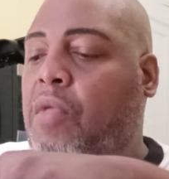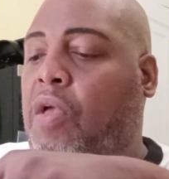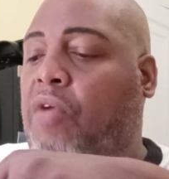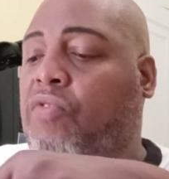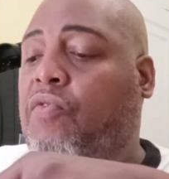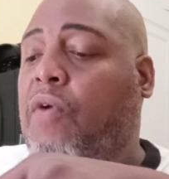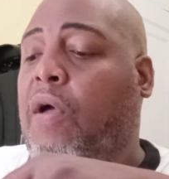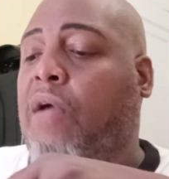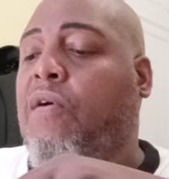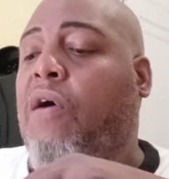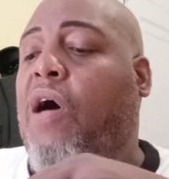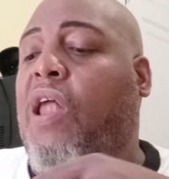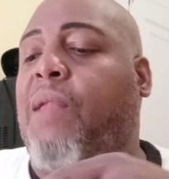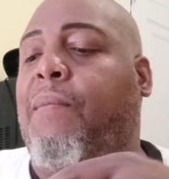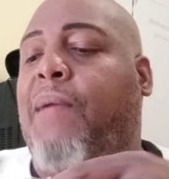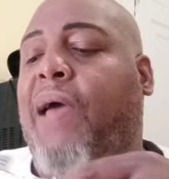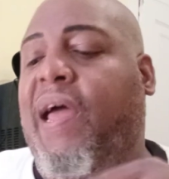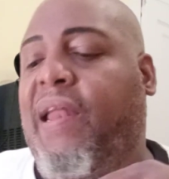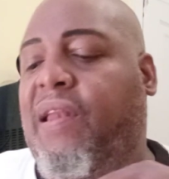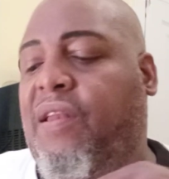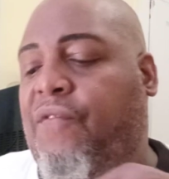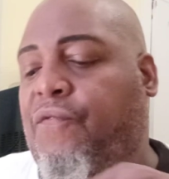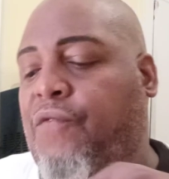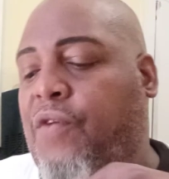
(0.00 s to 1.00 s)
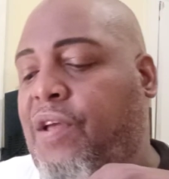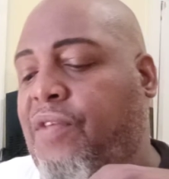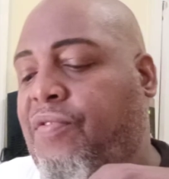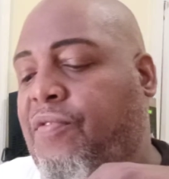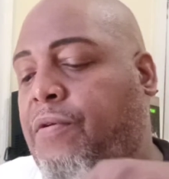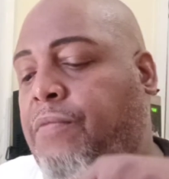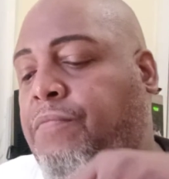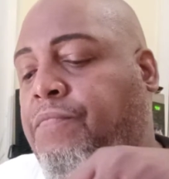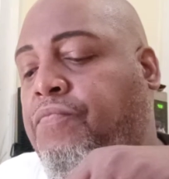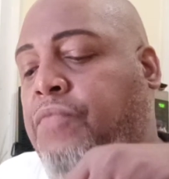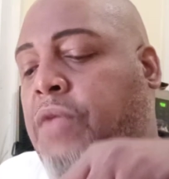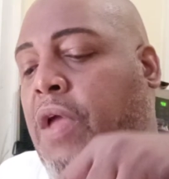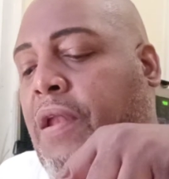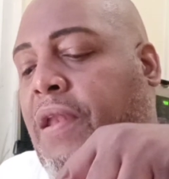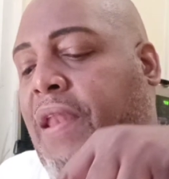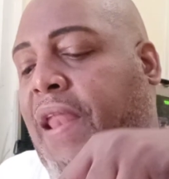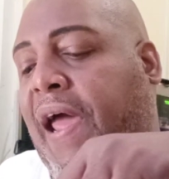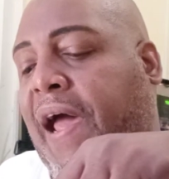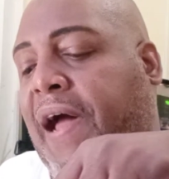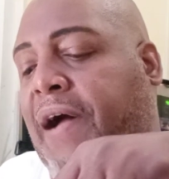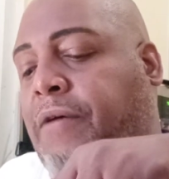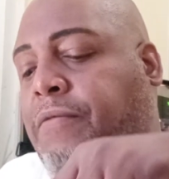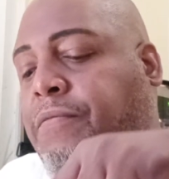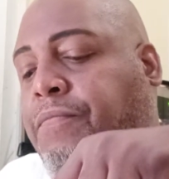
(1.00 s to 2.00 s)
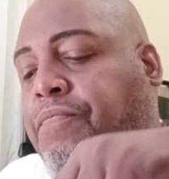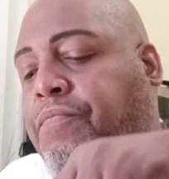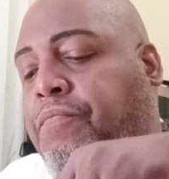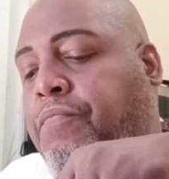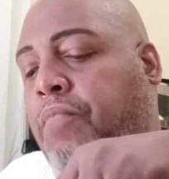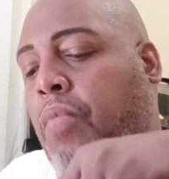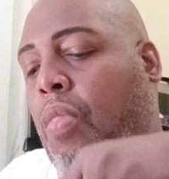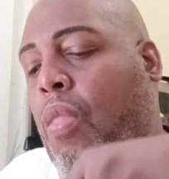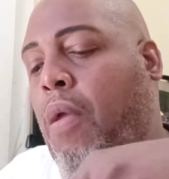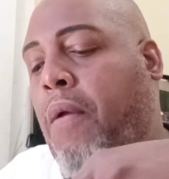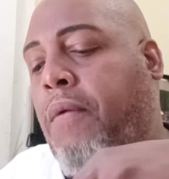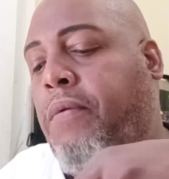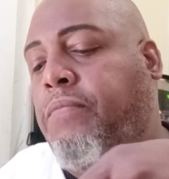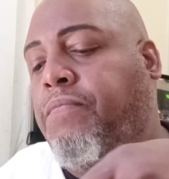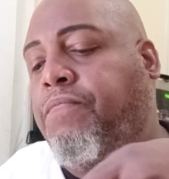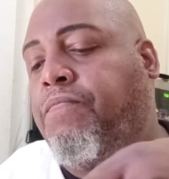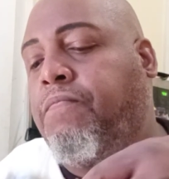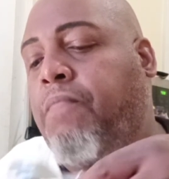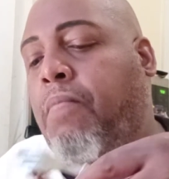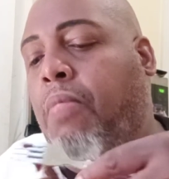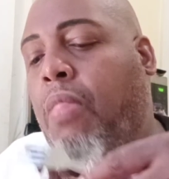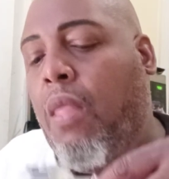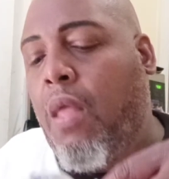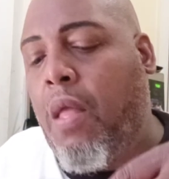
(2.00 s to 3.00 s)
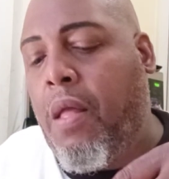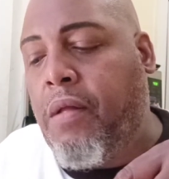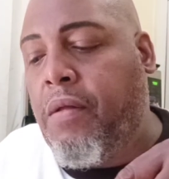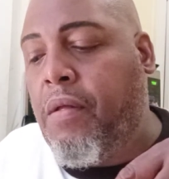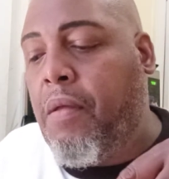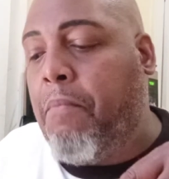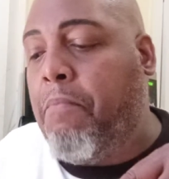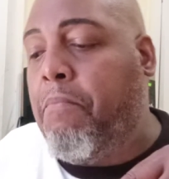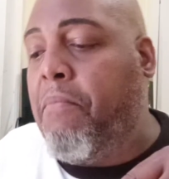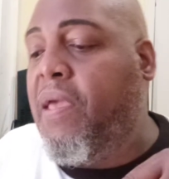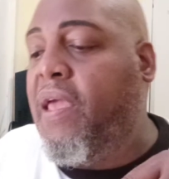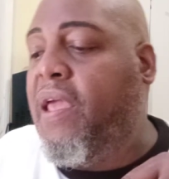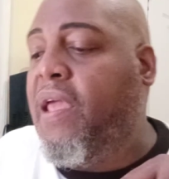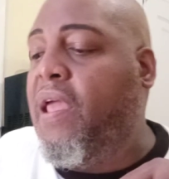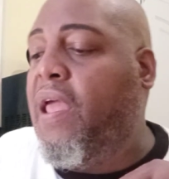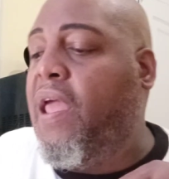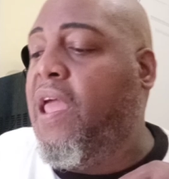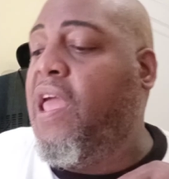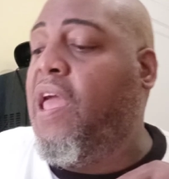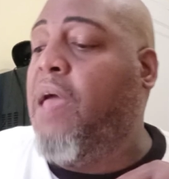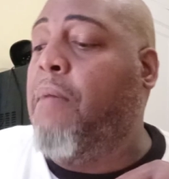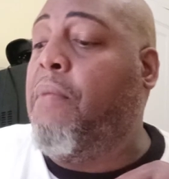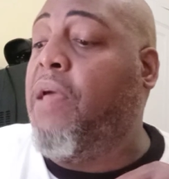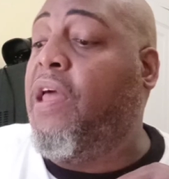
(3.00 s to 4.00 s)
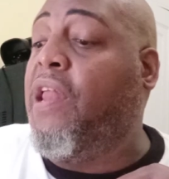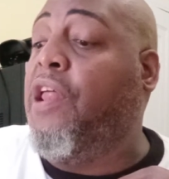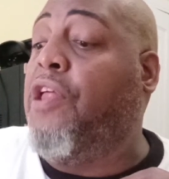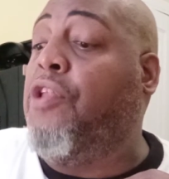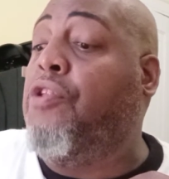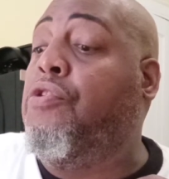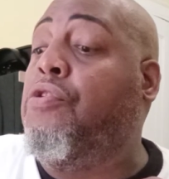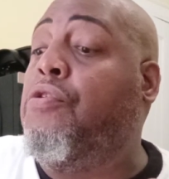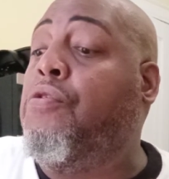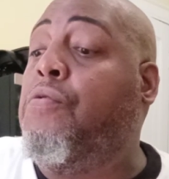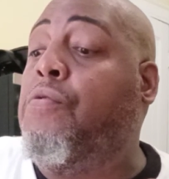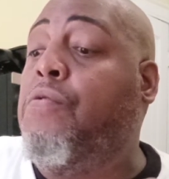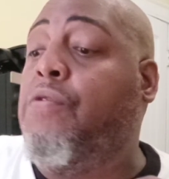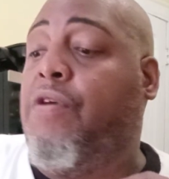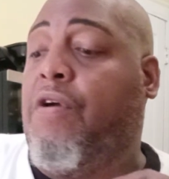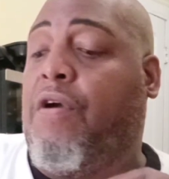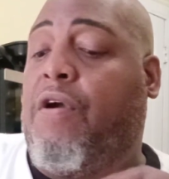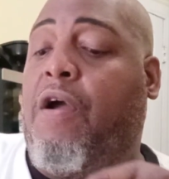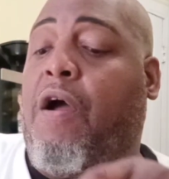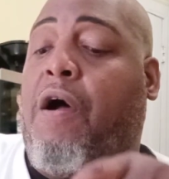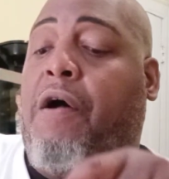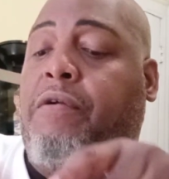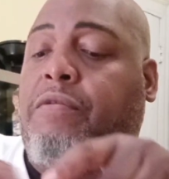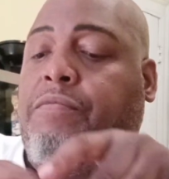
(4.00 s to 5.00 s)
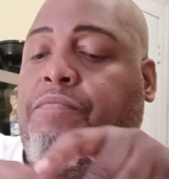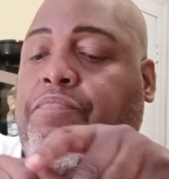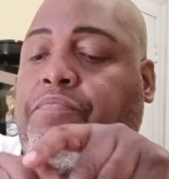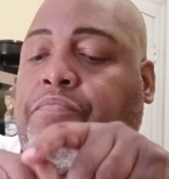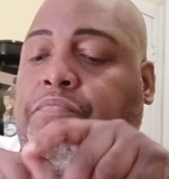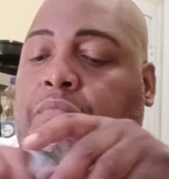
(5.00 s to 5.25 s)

So I call him Hat in the Freezer. Now, me, him, and a new girl.